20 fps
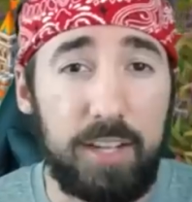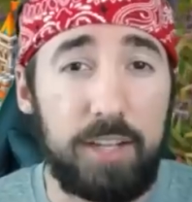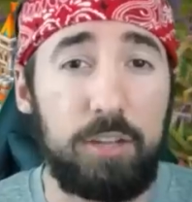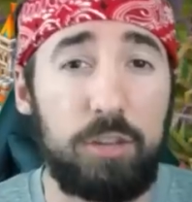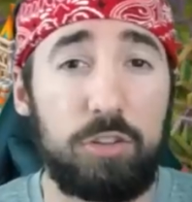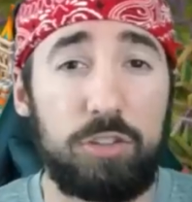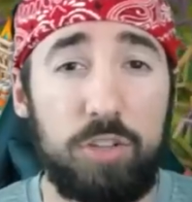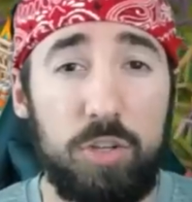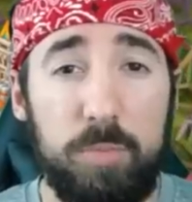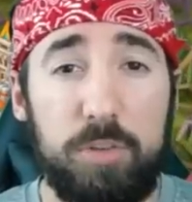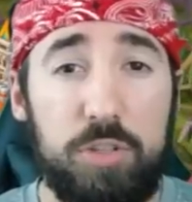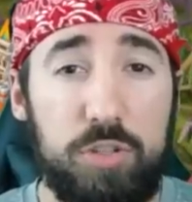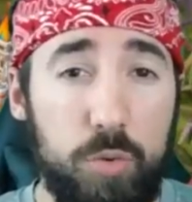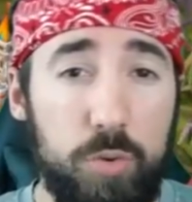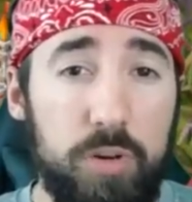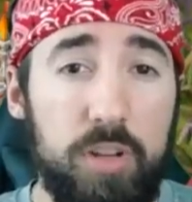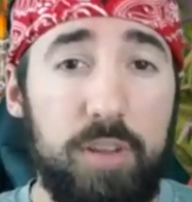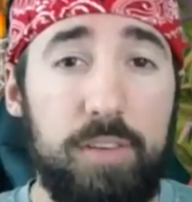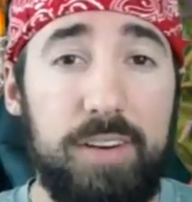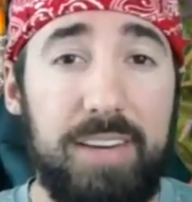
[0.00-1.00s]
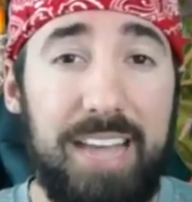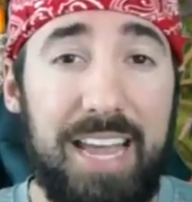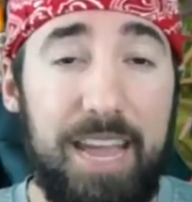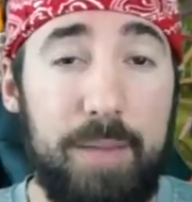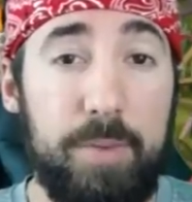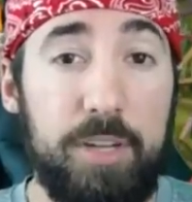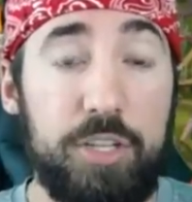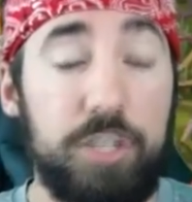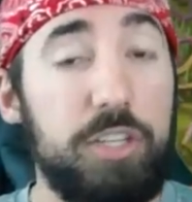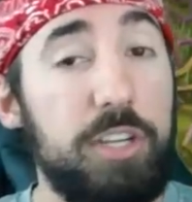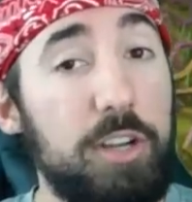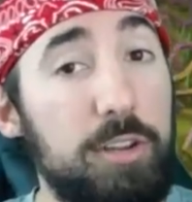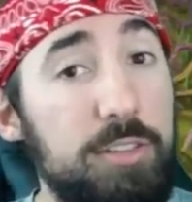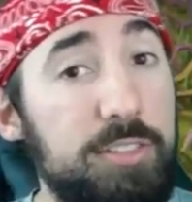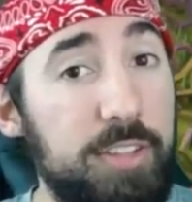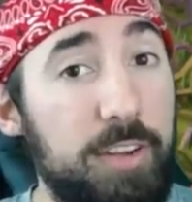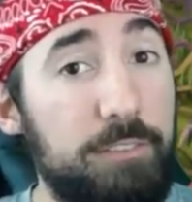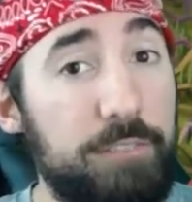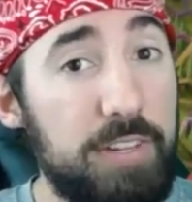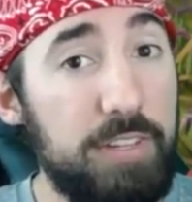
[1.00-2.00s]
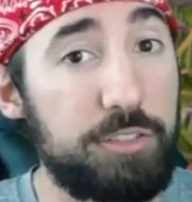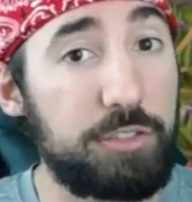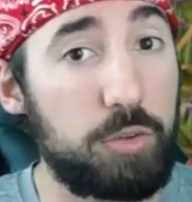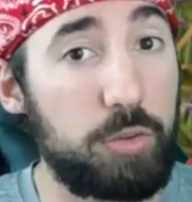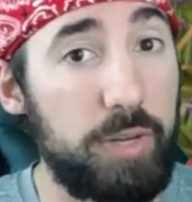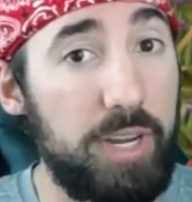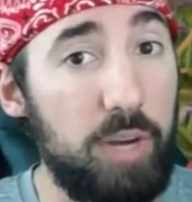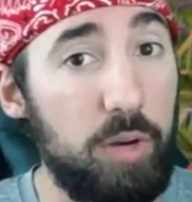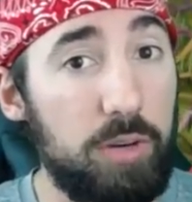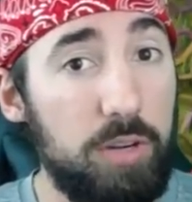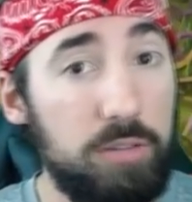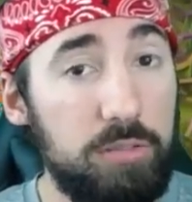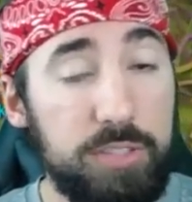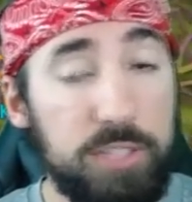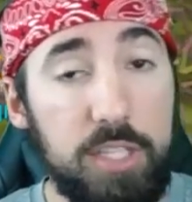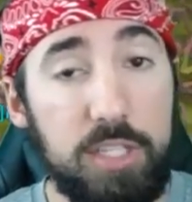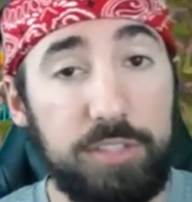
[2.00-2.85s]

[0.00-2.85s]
you'll do majority of your damage using physical heroes.